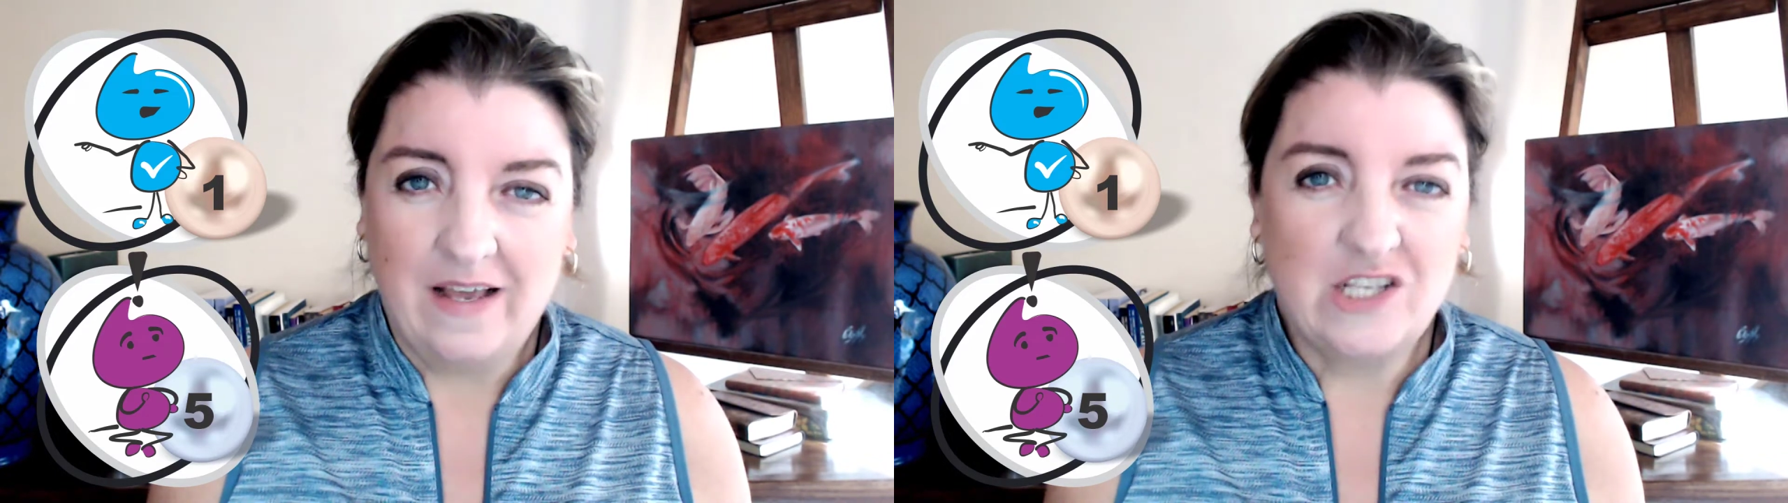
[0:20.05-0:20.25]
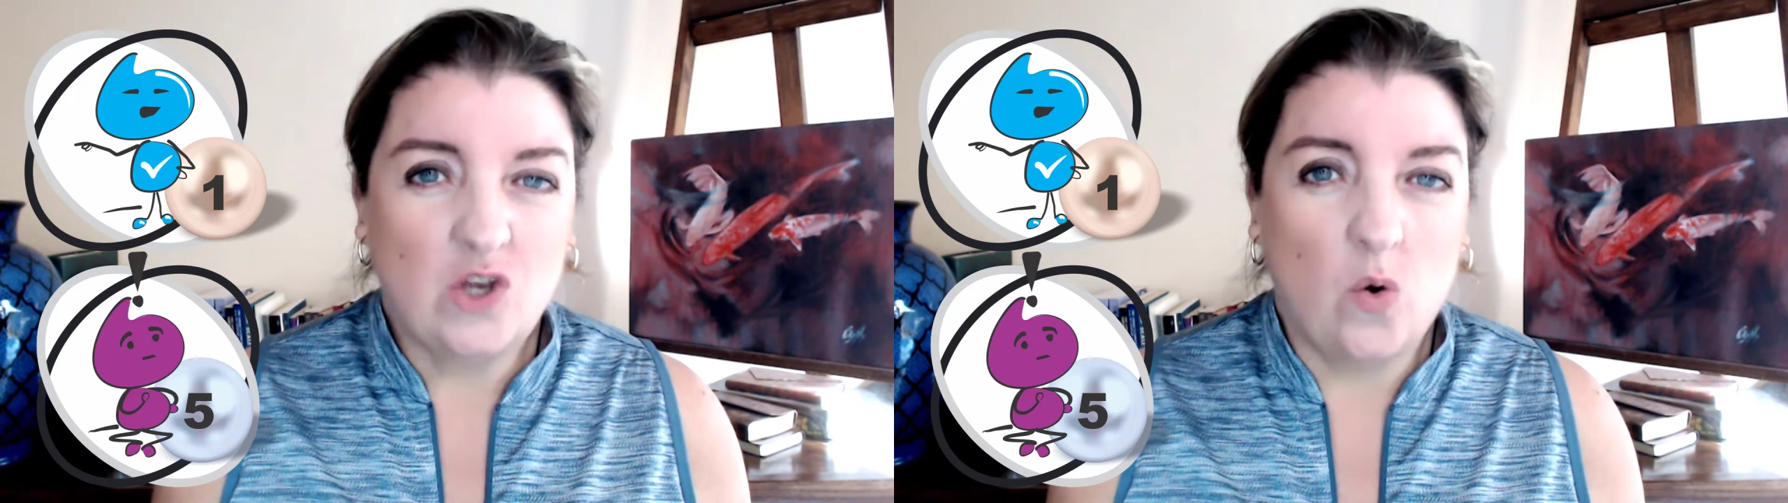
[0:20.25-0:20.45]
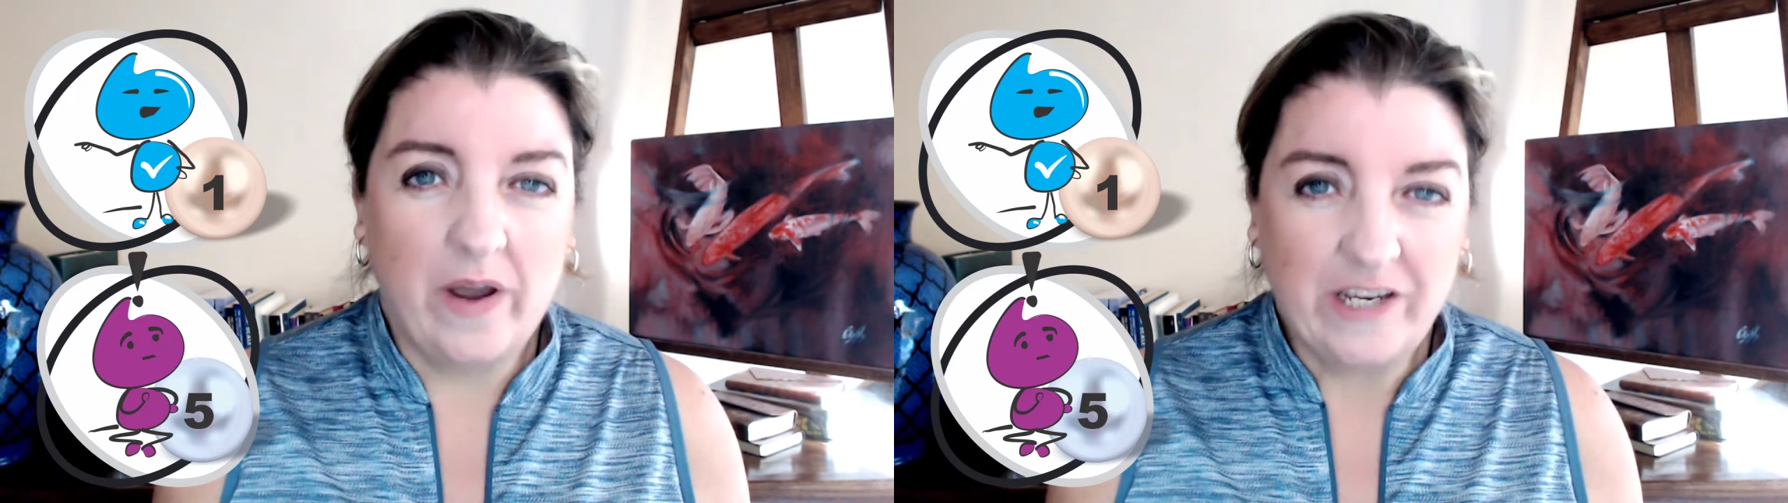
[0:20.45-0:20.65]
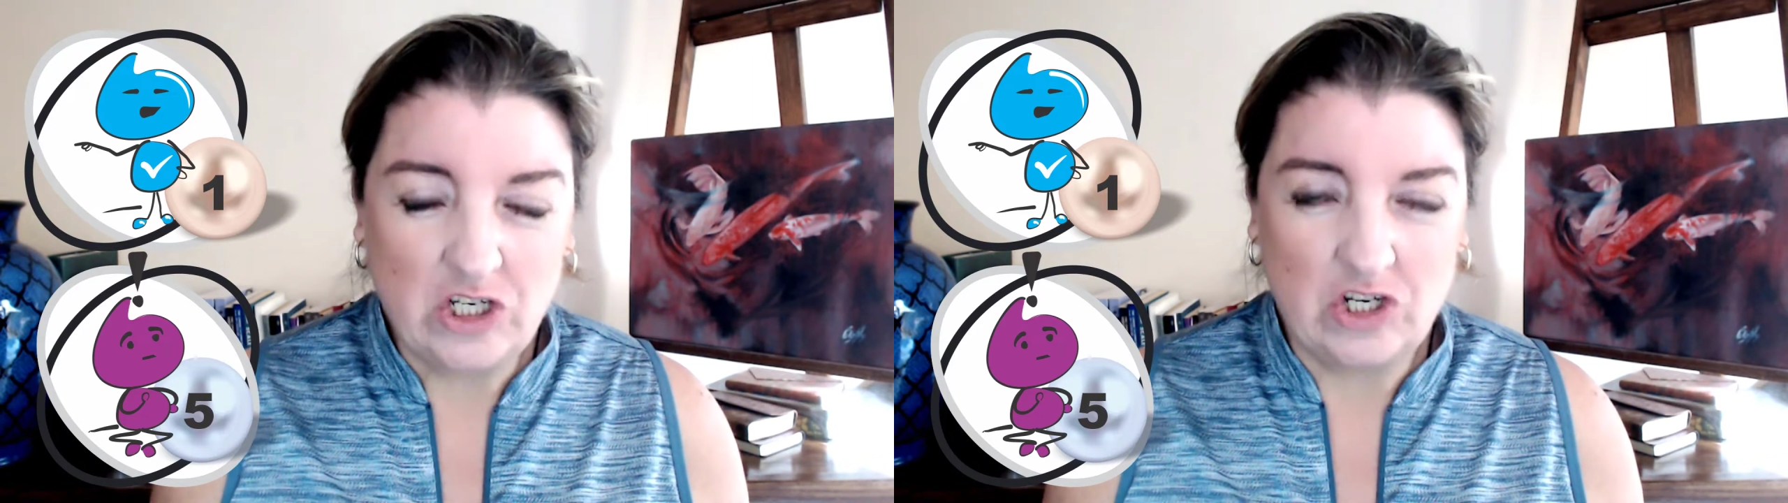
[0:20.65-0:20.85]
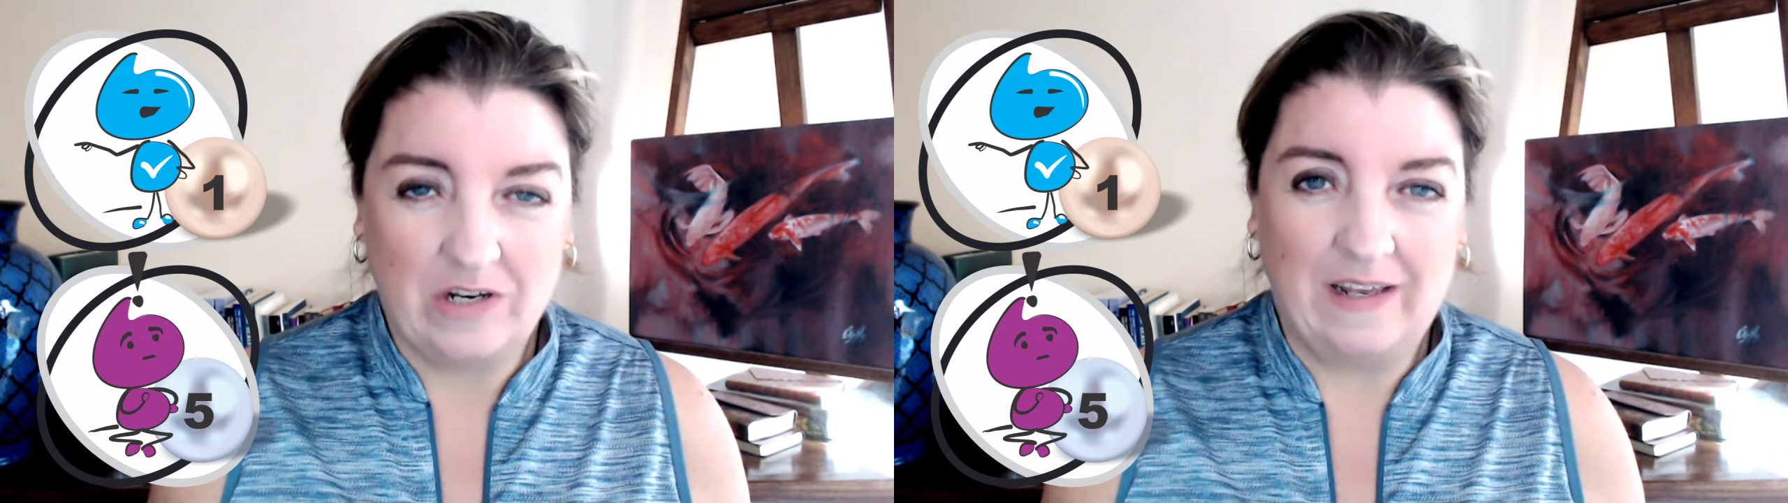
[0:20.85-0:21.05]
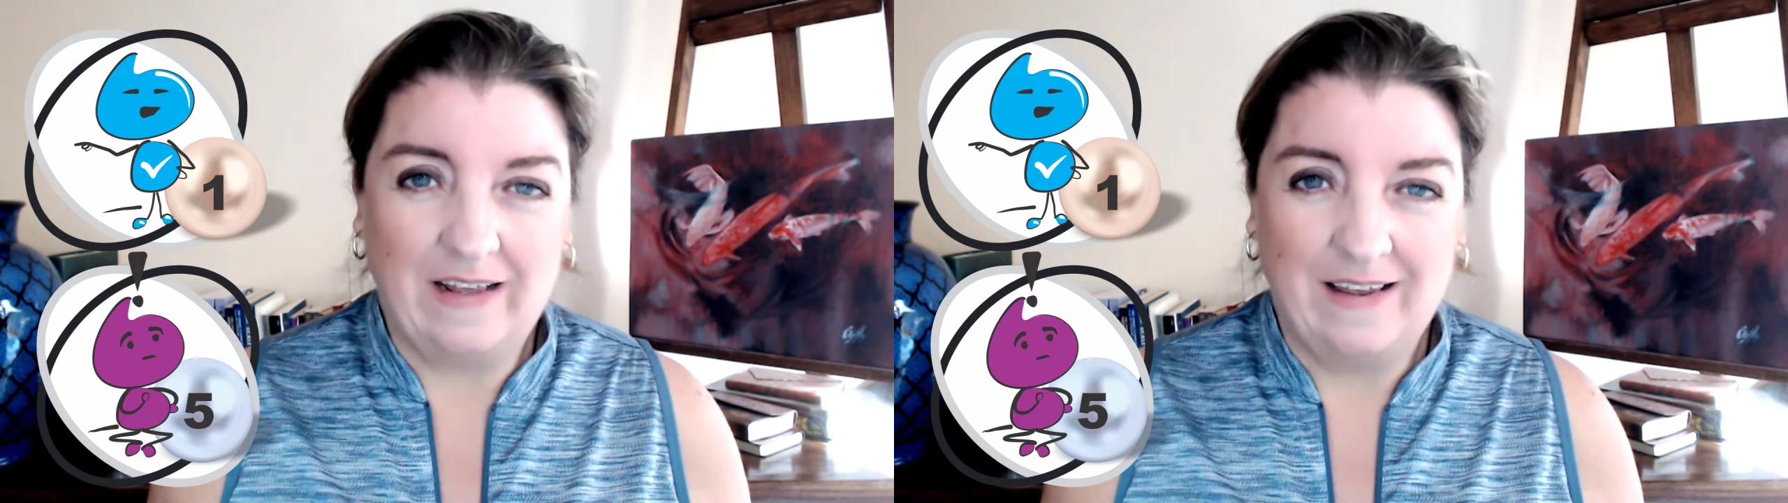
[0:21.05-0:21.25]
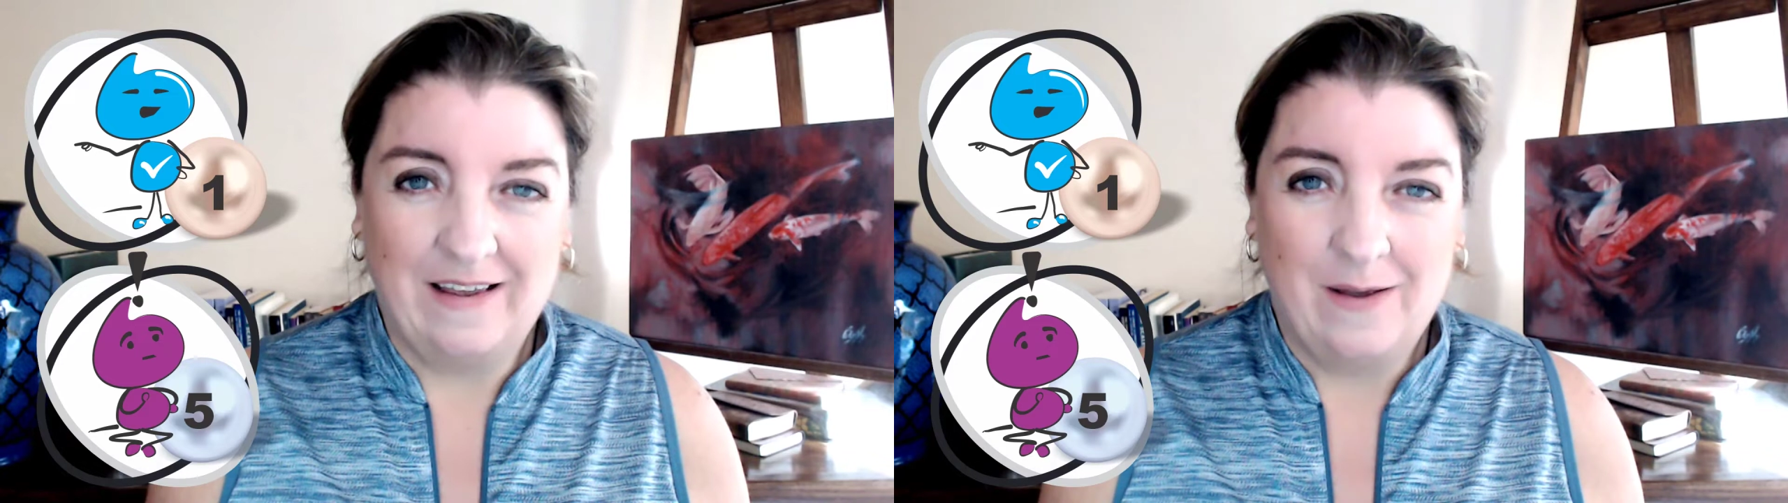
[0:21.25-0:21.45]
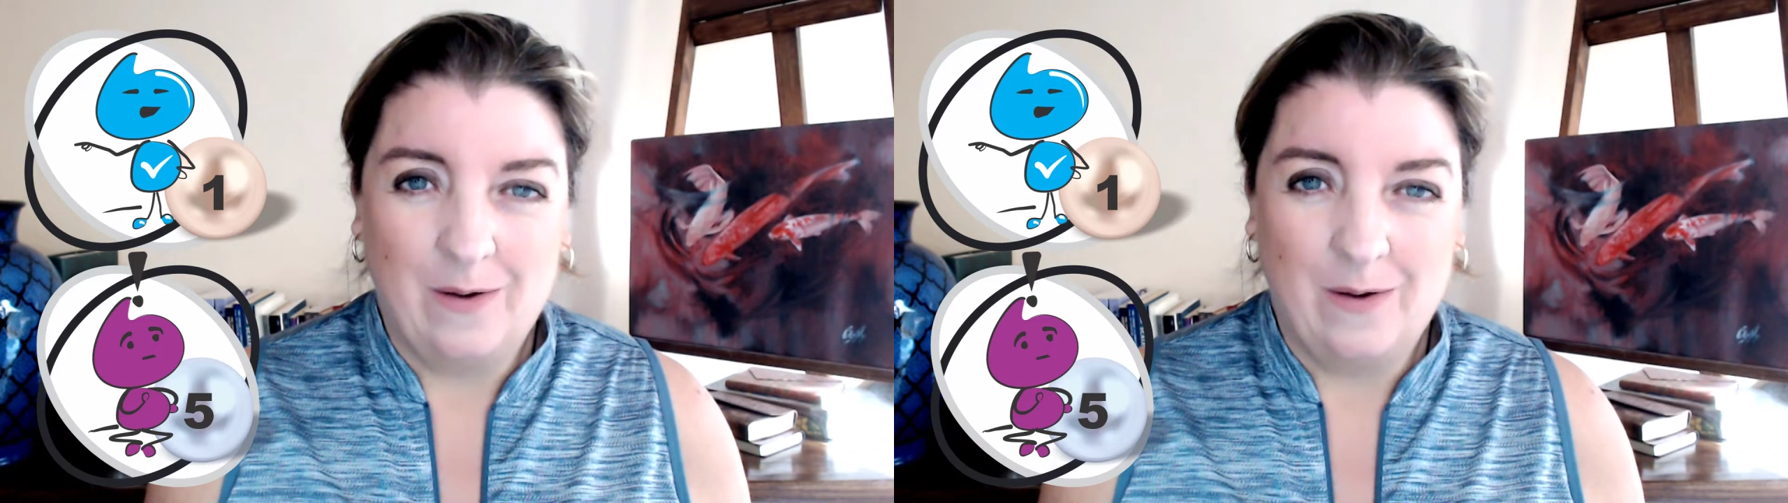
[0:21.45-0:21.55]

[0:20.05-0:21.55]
is questioning